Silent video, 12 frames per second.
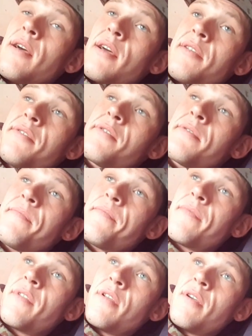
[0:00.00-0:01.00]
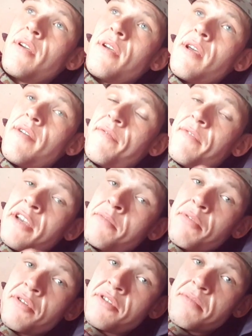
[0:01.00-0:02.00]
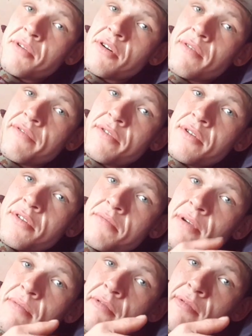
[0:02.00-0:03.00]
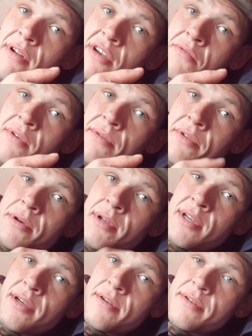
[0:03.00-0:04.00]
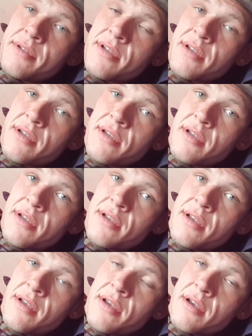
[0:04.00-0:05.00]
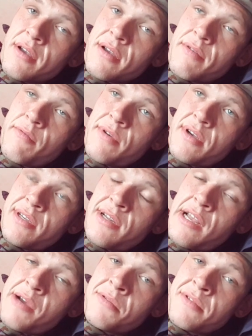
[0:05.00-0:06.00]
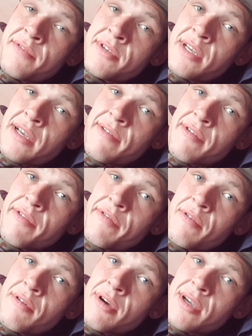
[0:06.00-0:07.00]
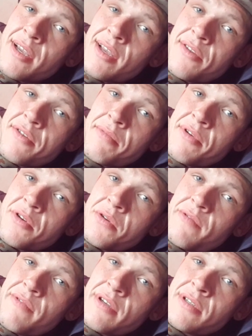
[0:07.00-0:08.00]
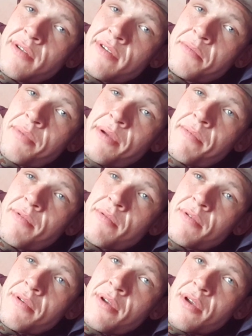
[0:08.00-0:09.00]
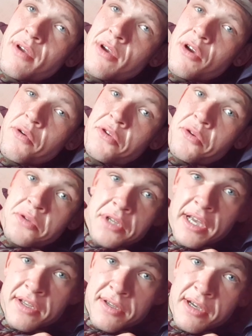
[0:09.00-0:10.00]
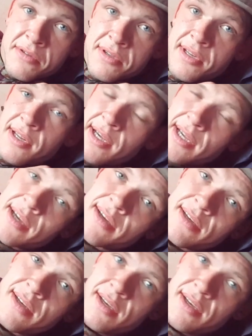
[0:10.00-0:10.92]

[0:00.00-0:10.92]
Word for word: And that's boosted my confidence, made me realise why I'm doing it. There's loads of us out there who feel like it, and to be honest with you, there's people who are too scared to go to the lake,